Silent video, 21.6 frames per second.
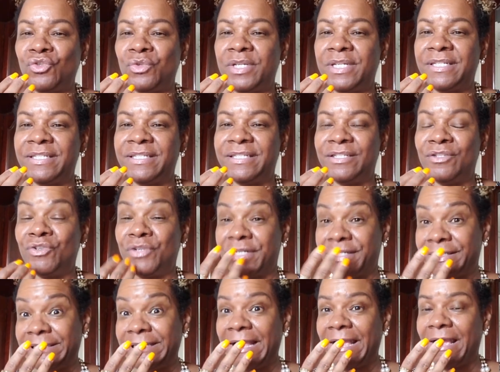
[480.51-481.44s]
you
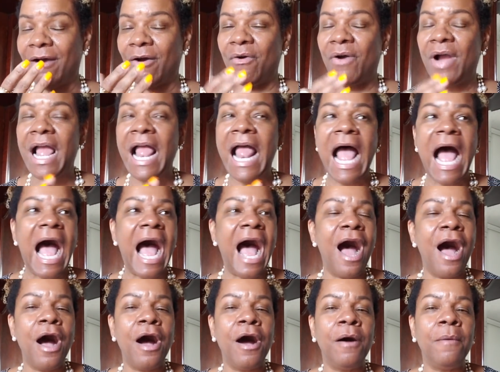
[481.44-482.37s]
can tell.
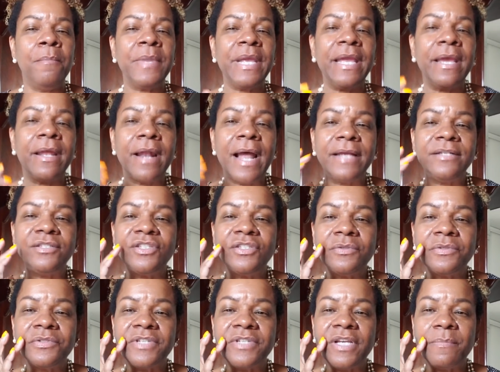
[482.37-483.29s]
And I
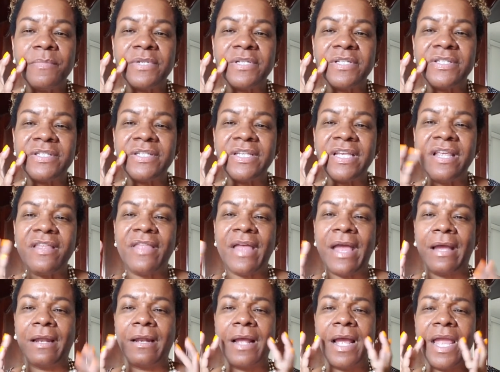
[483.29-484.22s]
just was able to see
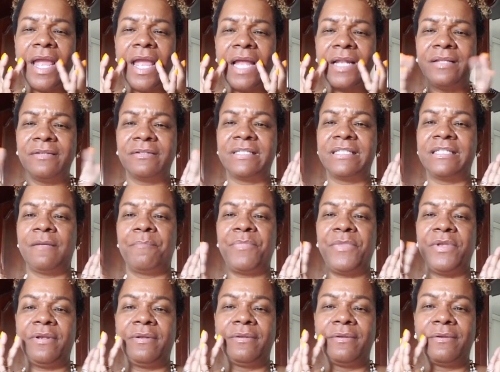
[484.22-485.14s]
that I had a little
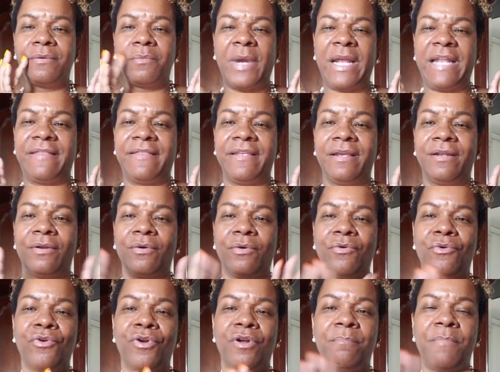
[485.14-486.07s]
something, a little white thing in the
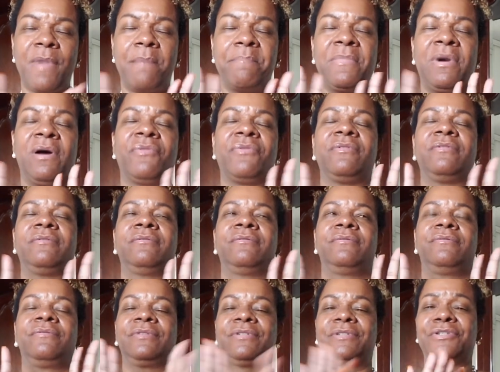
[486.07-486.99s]
corner of my mouth.
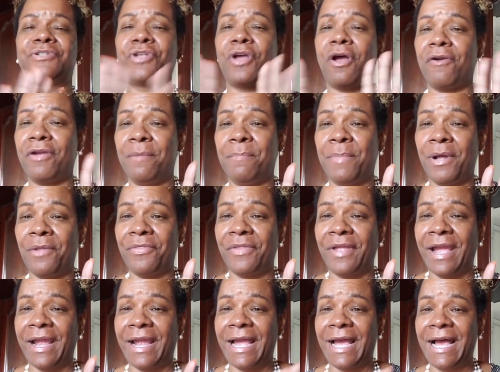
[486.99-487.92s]
Oh, sorry about
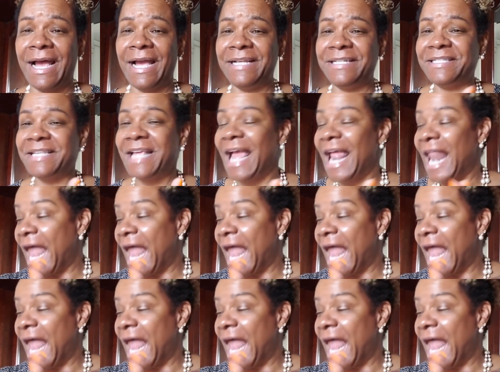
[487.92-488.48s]
that, guys.